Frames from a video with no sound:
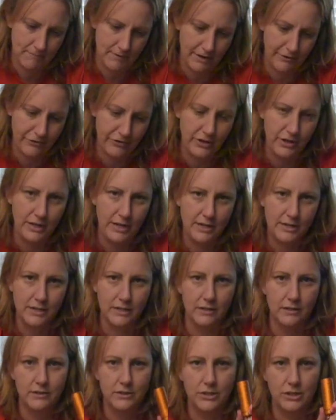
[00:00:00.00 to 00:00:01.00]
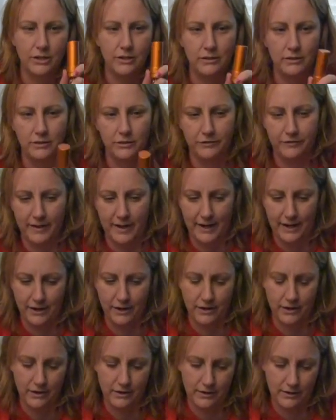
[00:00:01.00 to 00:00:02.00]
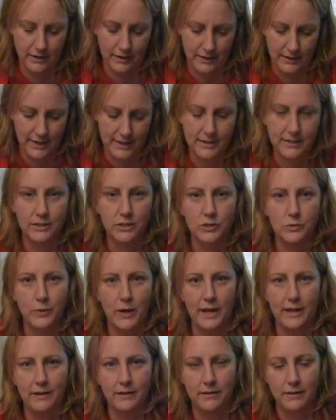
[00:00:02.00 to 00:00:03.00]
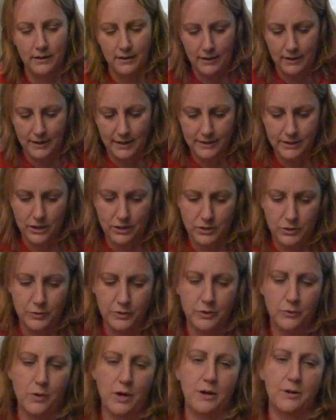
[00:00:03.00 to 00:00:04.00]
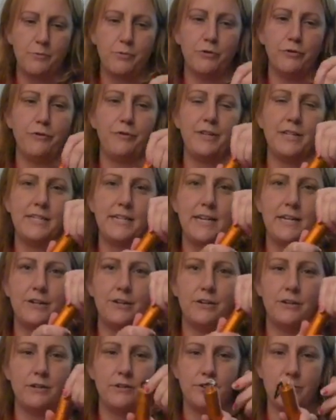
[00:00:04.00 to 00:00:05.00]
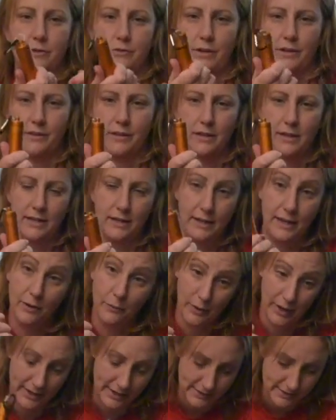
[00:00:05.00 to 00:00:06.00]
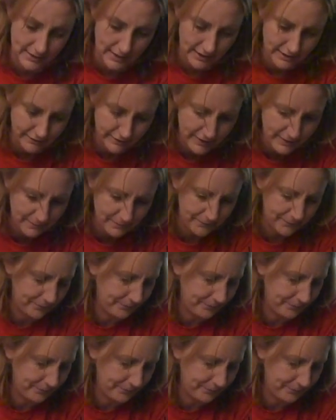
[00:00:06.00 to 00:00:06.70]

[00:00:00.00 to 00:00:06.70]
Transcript: everything you need to start a little fire in case it's wet. It's also in a waterproof container, so nothing can get wet inside of it.